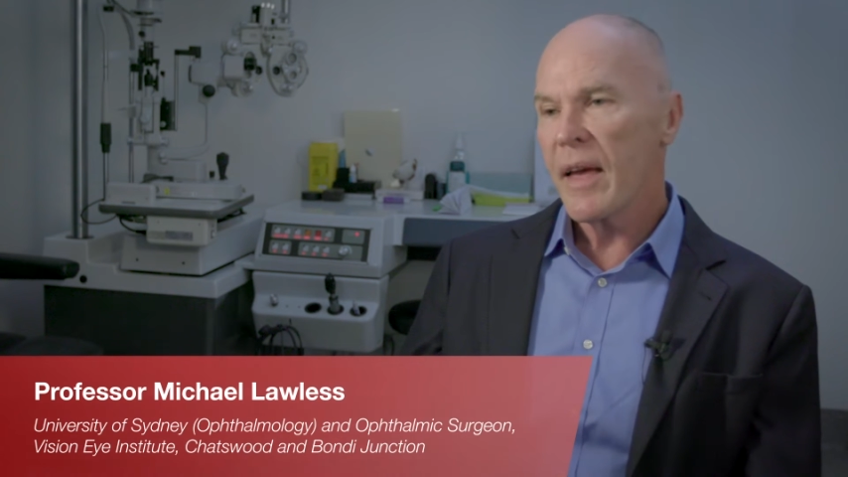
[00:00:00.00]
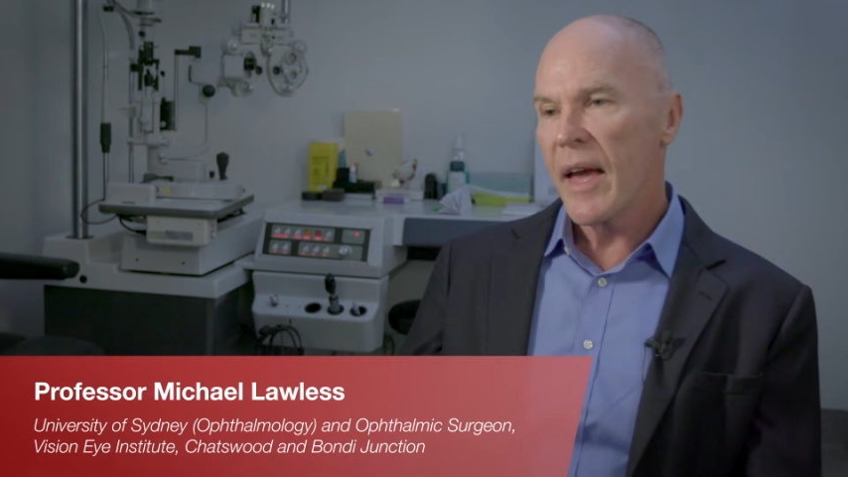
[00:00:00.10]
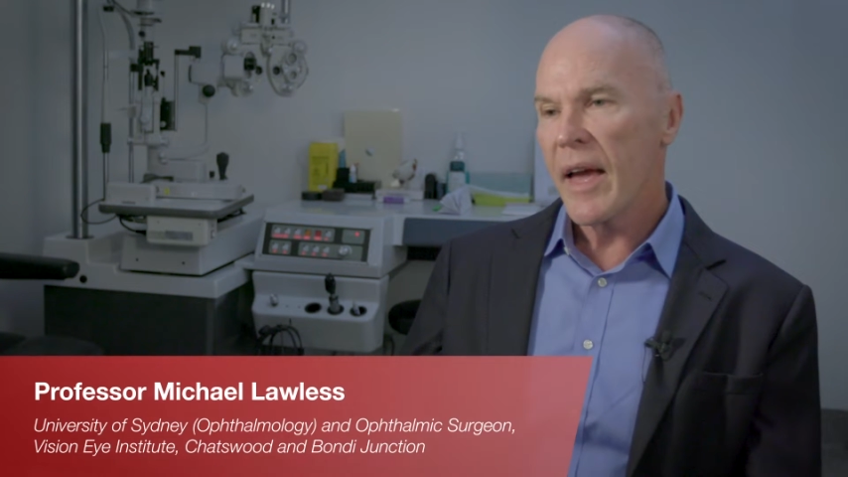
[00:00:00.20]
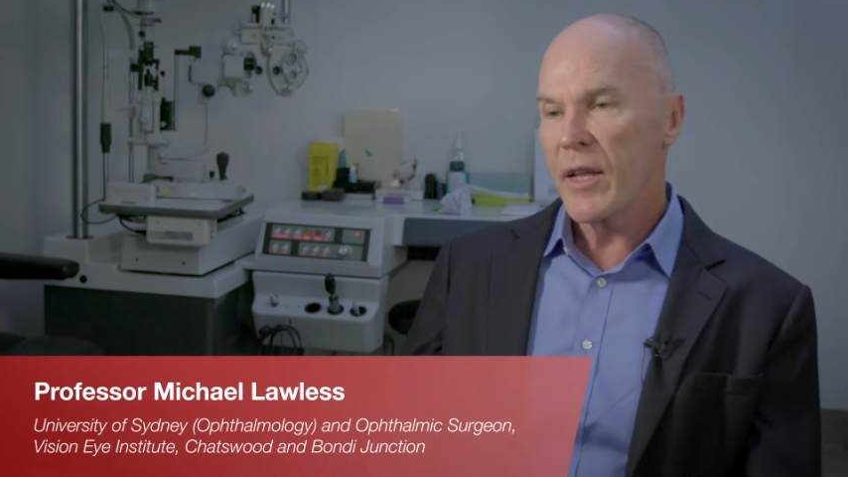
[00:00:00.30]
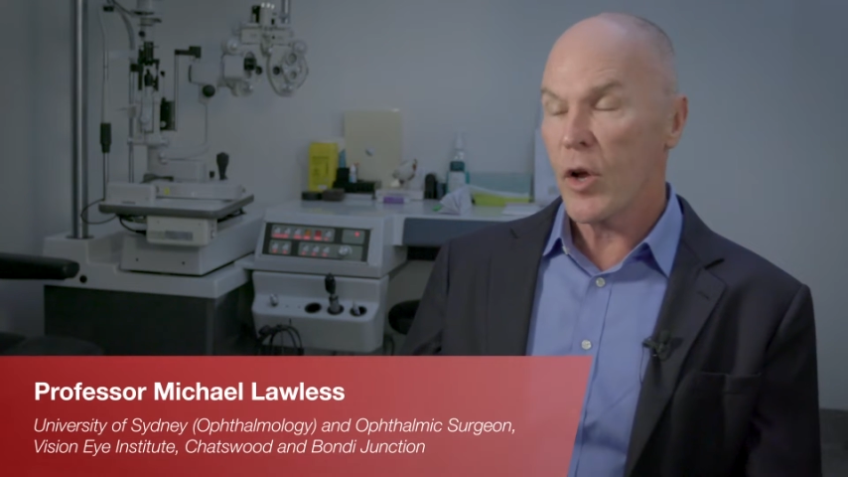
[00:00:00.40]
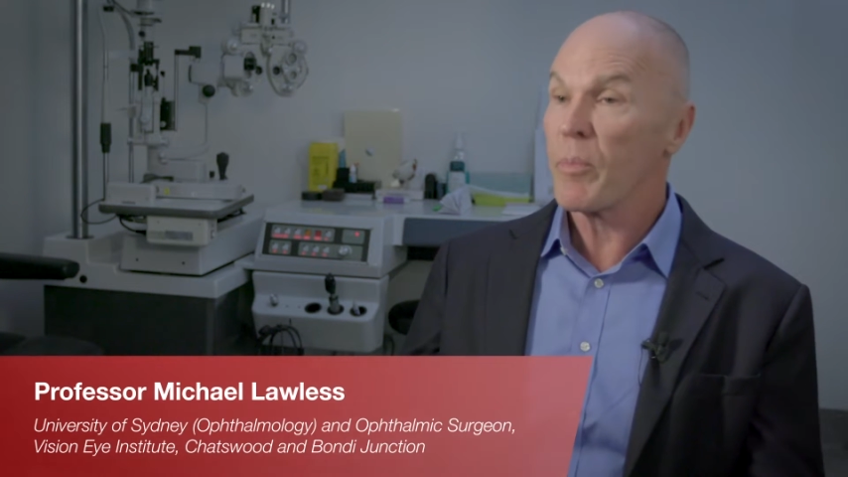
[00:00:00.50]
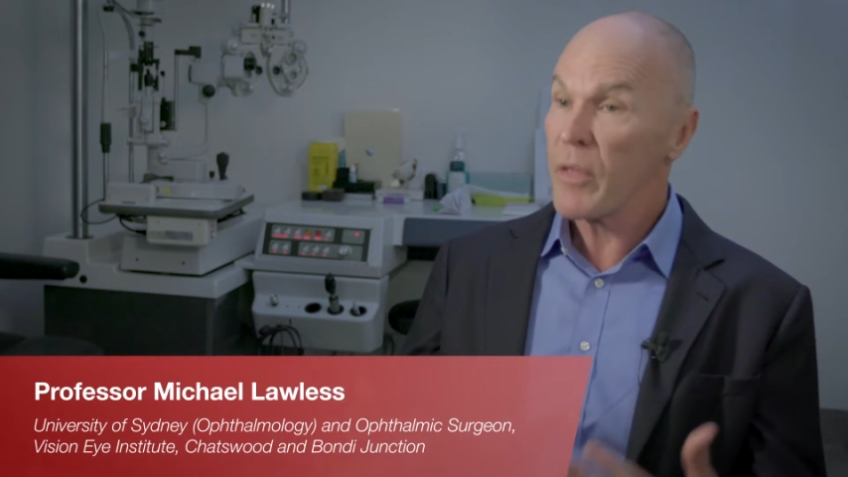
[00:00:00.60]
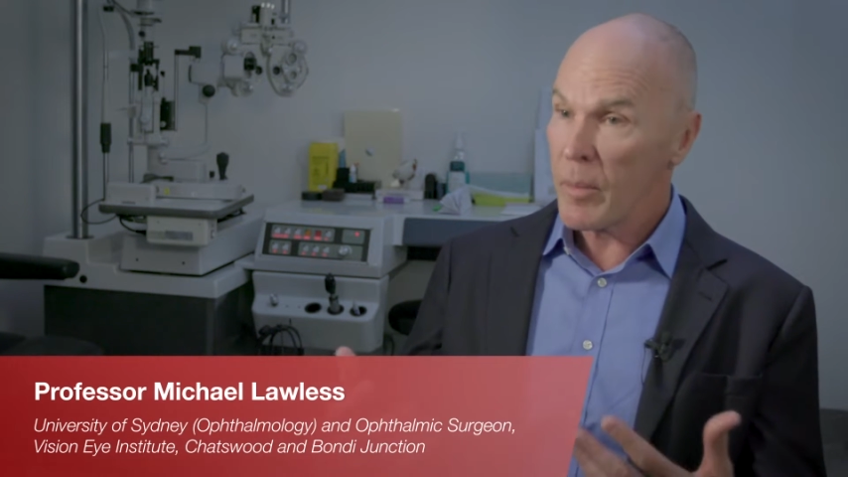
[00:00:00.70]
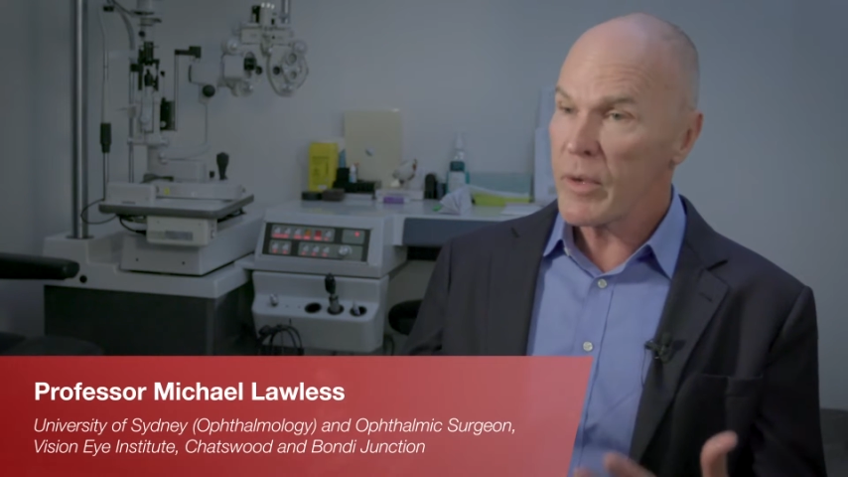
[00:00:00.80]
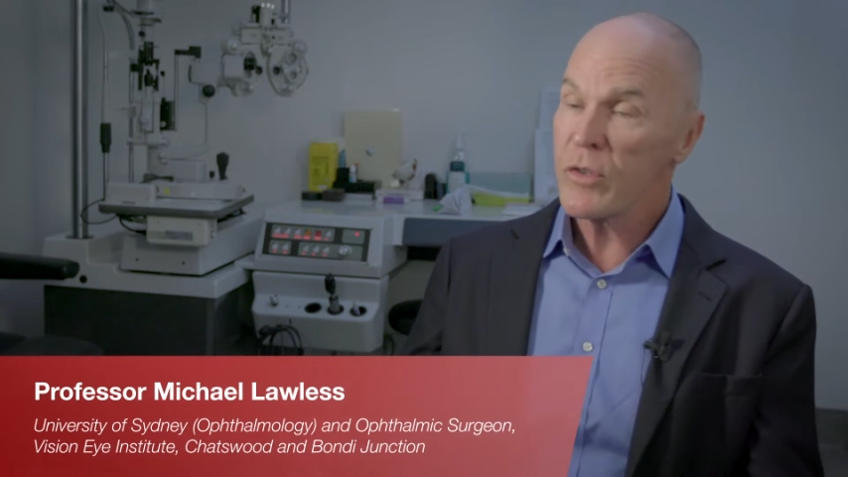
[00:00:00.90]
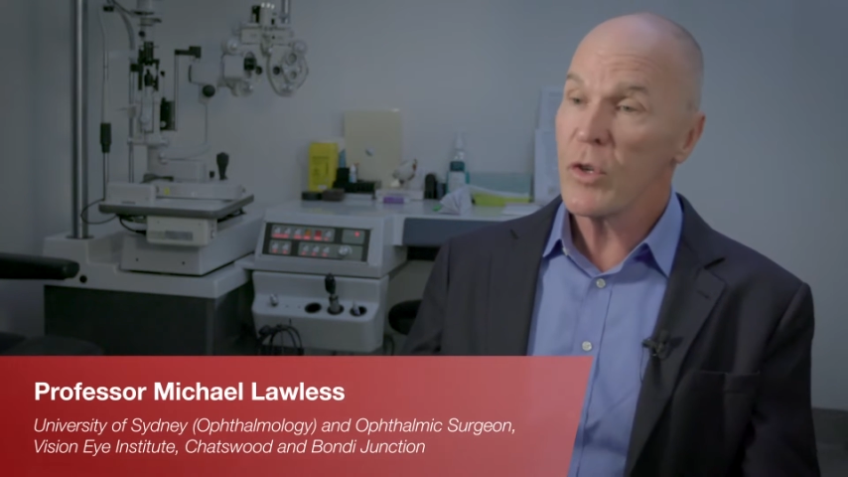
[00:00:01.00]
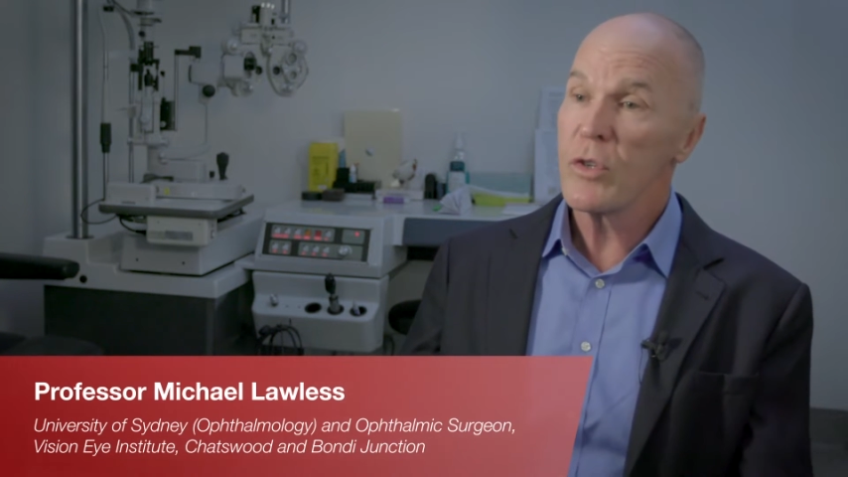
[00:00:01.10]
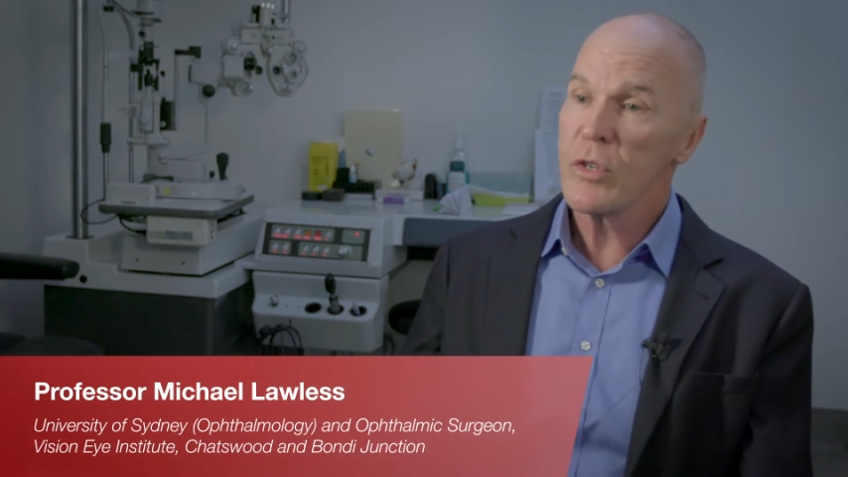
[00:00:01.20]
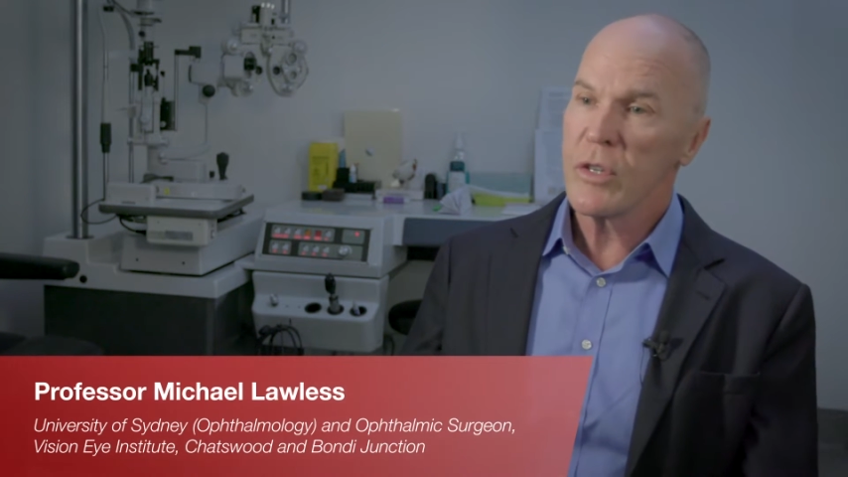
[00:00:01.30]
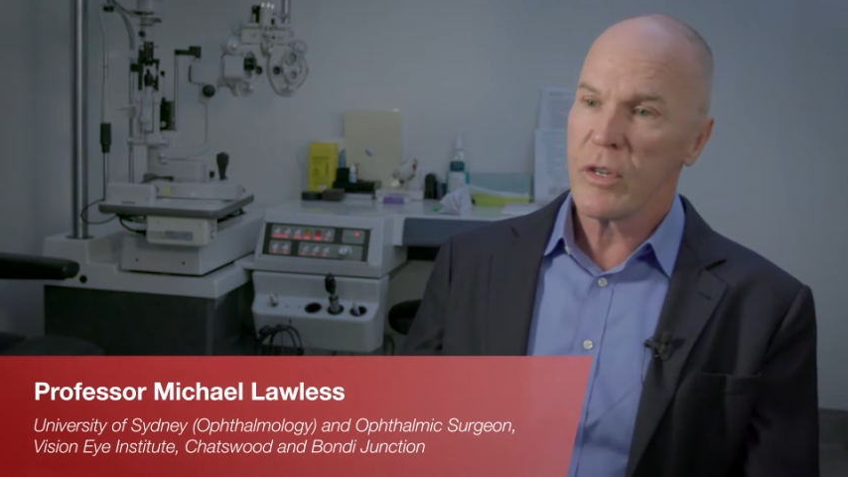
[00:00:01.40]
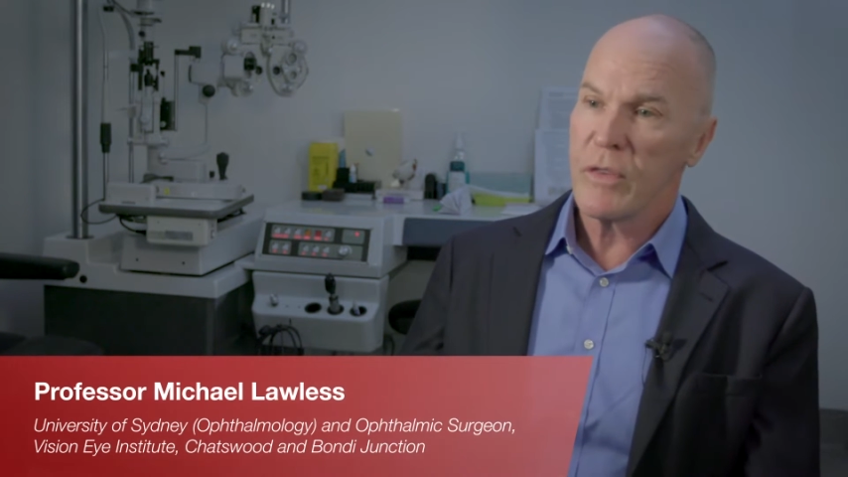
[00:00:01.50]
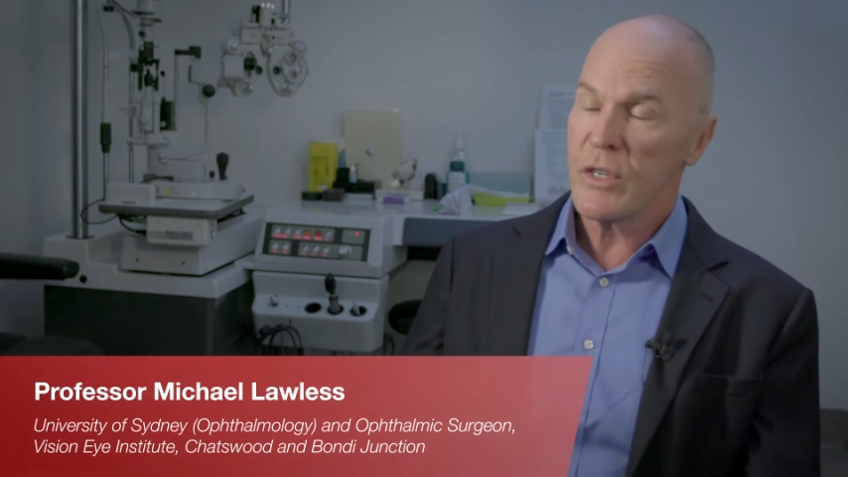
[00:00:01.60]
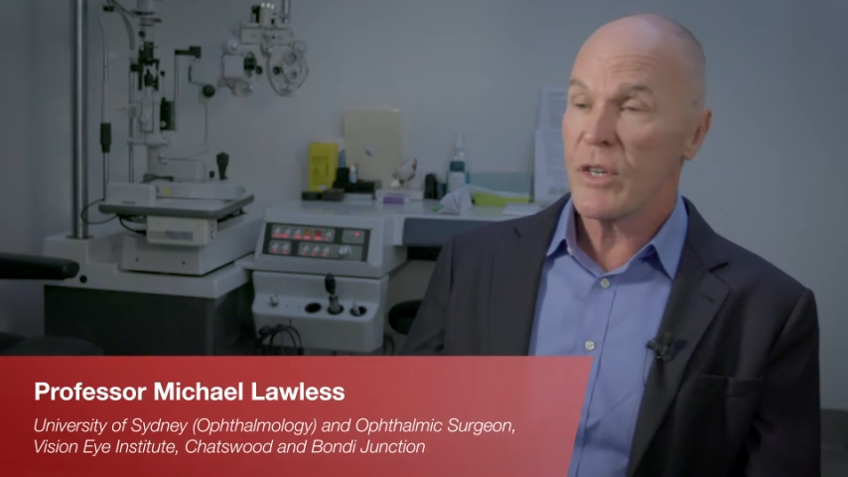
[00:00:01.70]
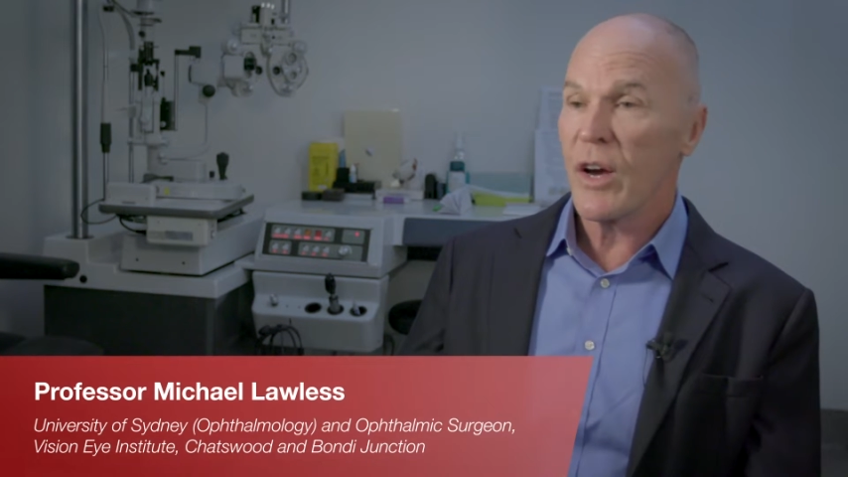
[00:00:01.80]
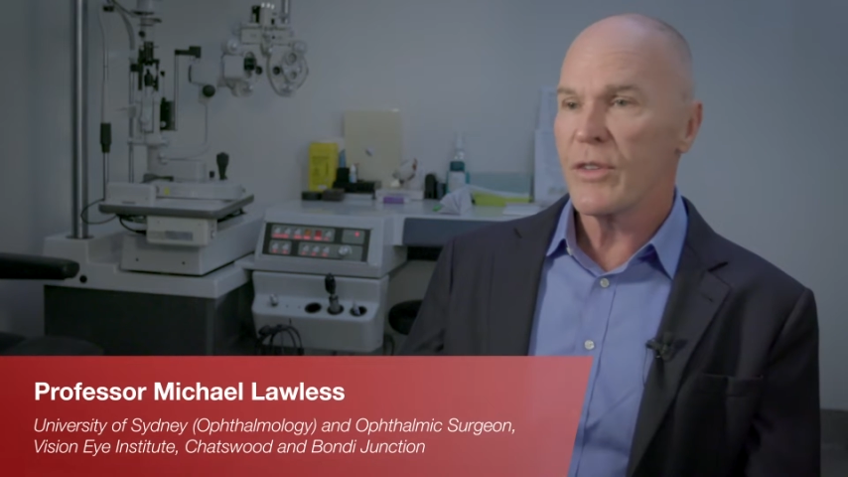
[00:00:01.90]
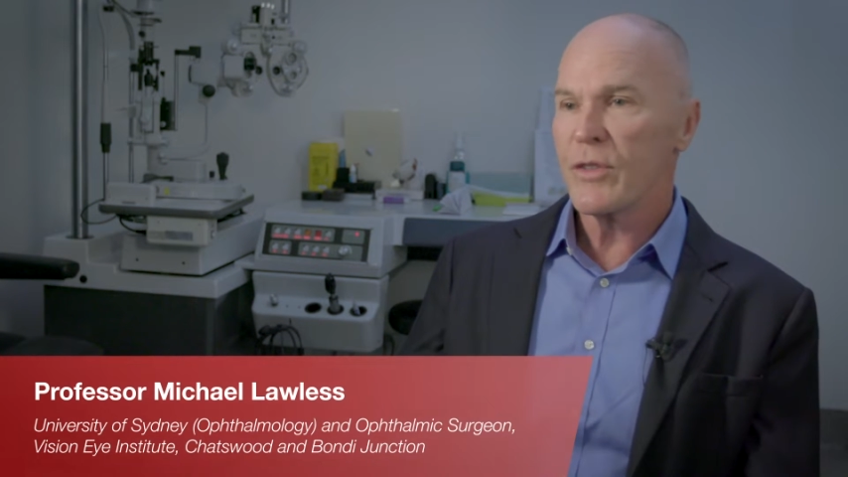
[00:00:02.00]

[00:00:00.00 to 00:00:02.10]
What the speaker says: and Ophthalmic Surgeon at Vision Eye